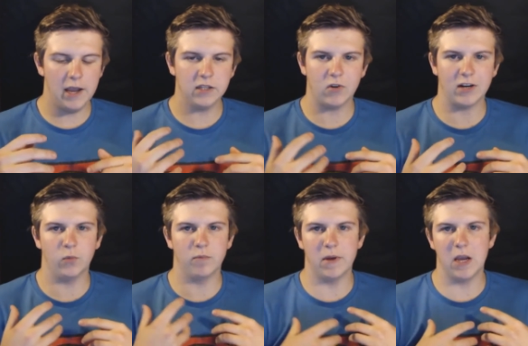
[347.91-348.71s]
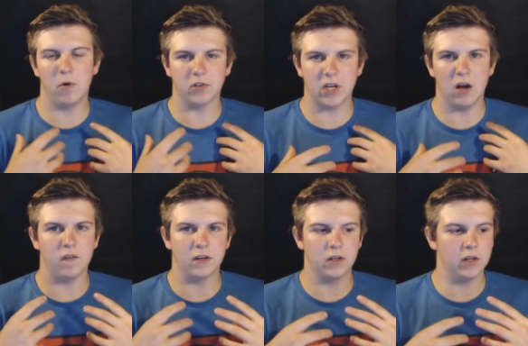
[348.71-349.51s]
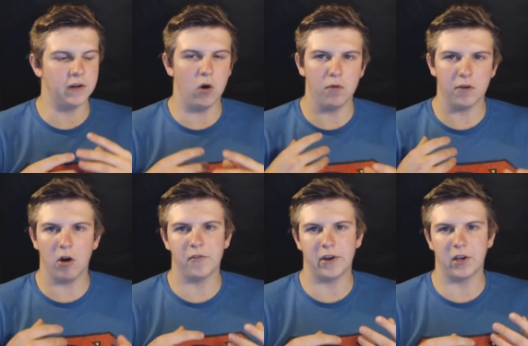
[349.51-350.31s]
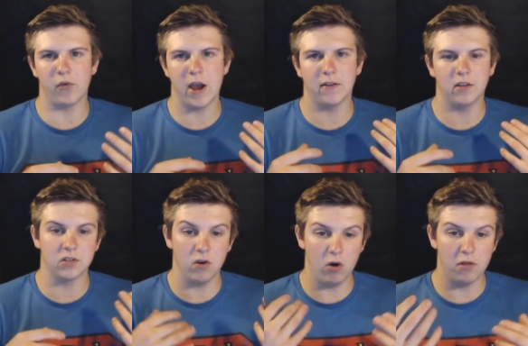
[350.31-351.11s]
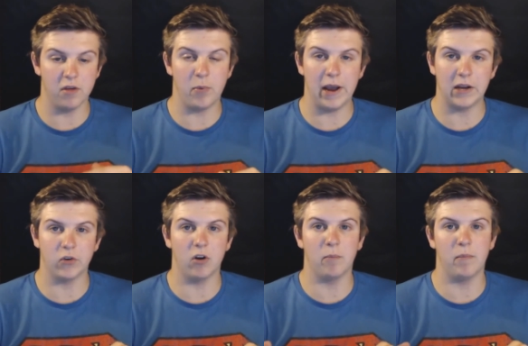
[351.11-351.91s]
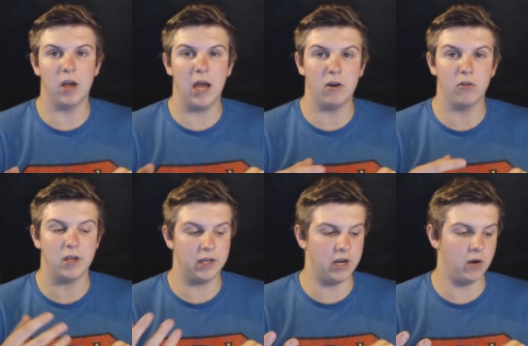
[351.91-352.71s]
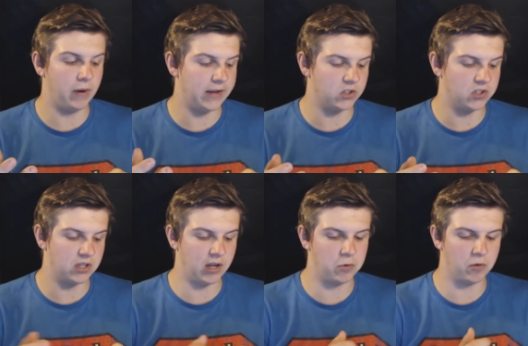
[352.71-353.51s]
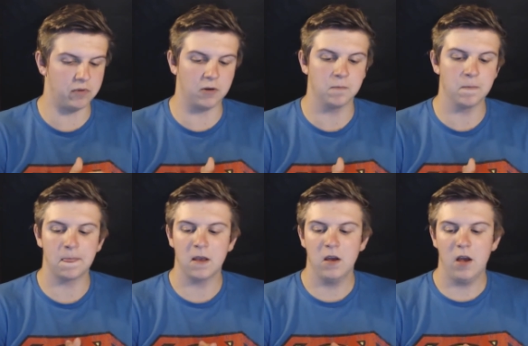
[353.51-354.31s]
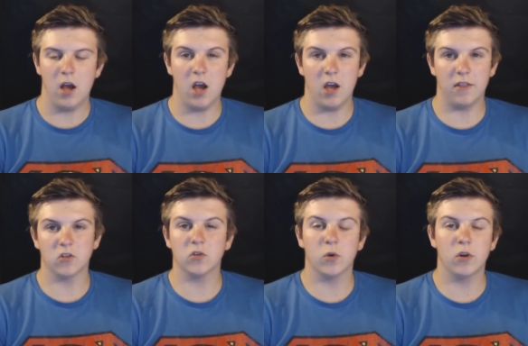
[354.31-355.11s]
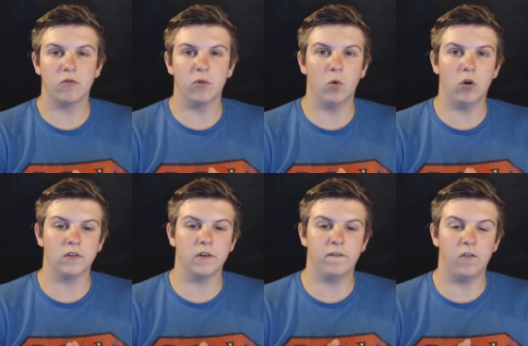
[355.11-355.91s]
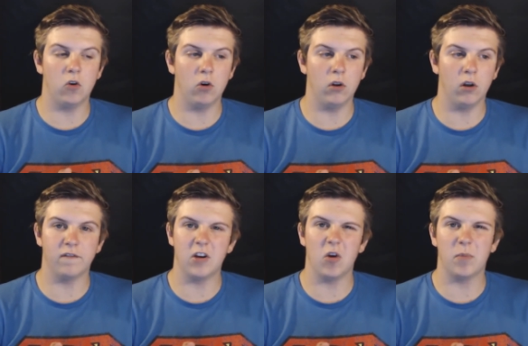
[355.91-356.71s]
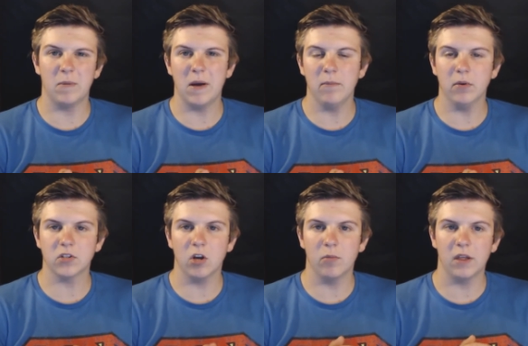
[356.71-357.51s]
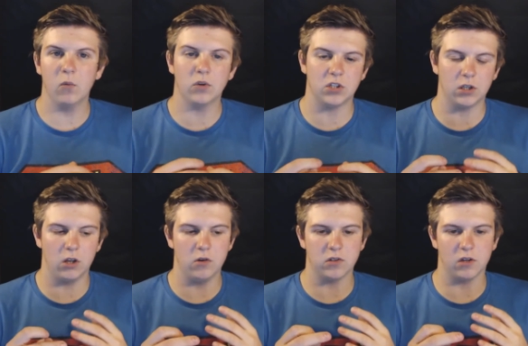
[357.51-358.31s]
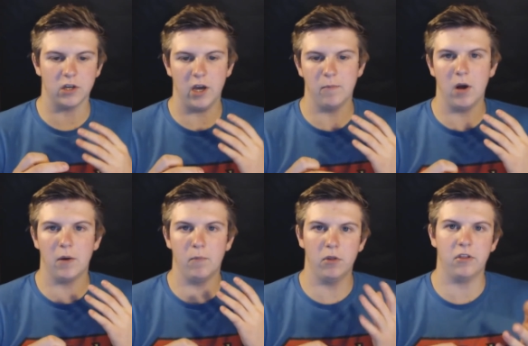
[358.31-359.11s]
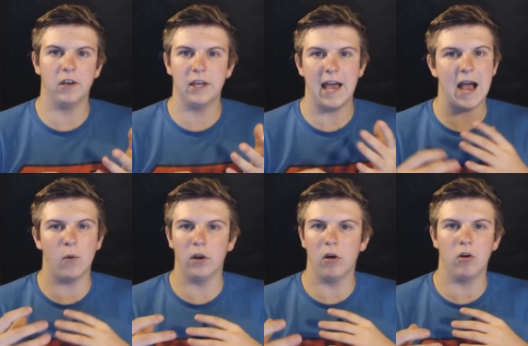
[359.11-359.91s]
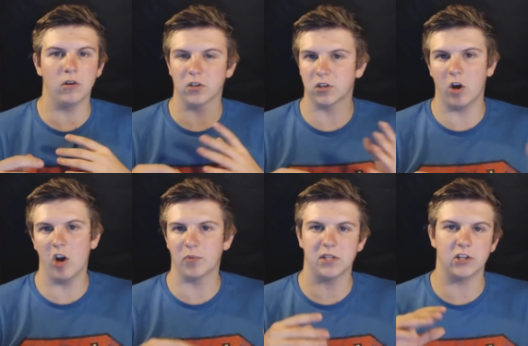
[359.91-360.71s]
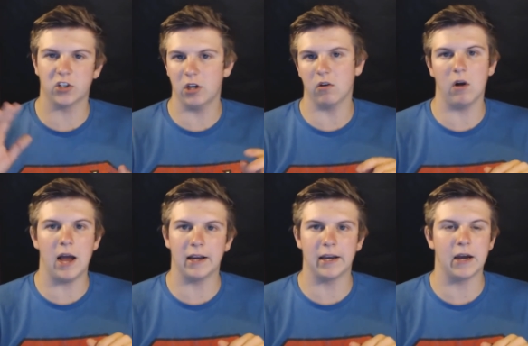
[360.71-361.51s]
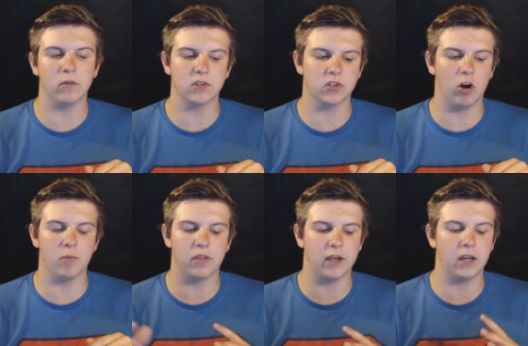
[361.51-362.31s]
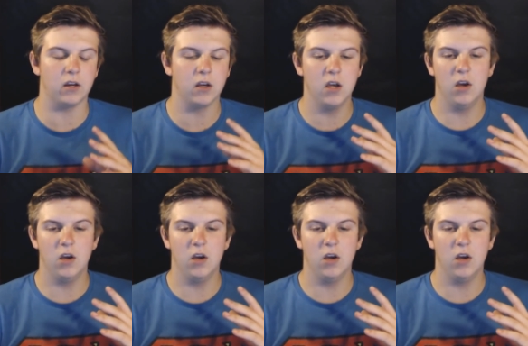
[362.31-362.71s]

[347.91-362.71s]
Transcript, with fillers: Interacting with me and myself, and you know, other content creators and other Patreon and other, you know, pledges and that type of thing. There's also another reward for like VIP members type thing, which includes like a monthly hour-long Skype/Google Hangouts type thing